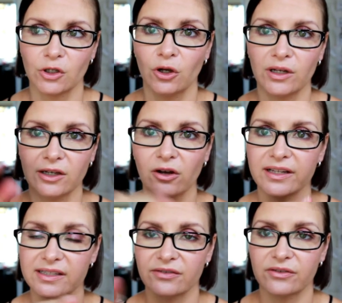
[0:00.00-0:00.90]
curling
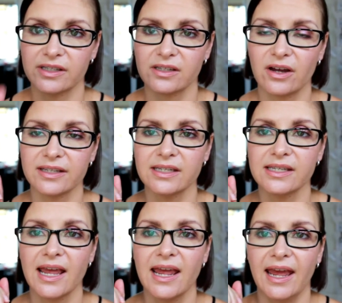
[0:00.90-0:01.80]
irons, different
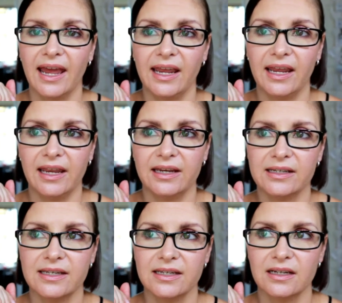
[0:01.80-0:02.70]
sizes,
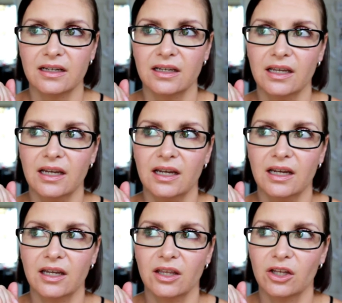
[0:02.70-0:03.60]
and
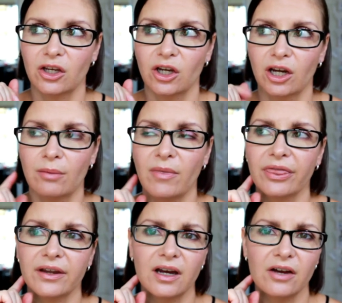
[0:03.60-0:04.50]
a
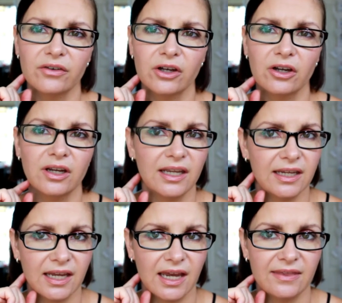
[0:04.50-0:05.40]
month and a half ago
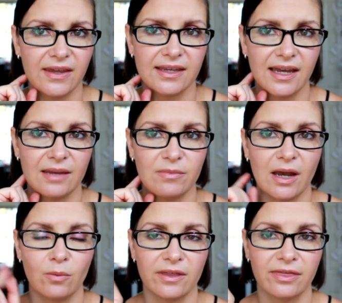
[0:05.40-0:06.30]
they came
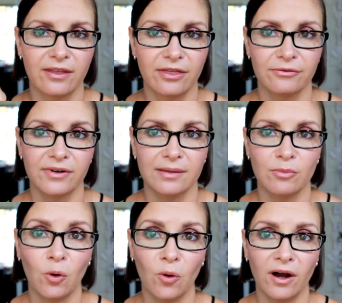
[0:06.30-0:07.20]
out with 3
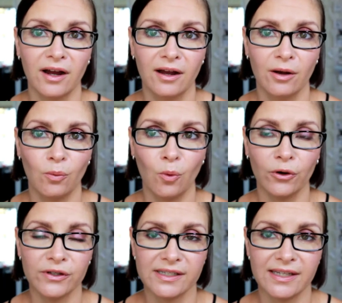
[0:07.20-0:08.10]
more
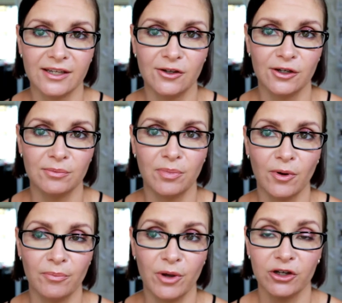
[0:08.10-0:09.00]
wands that you could
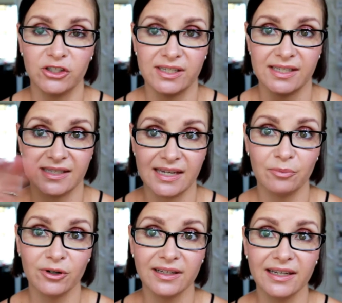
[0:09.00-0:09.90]
purchase
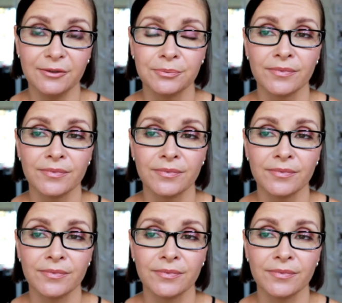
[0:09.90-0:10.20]
separately,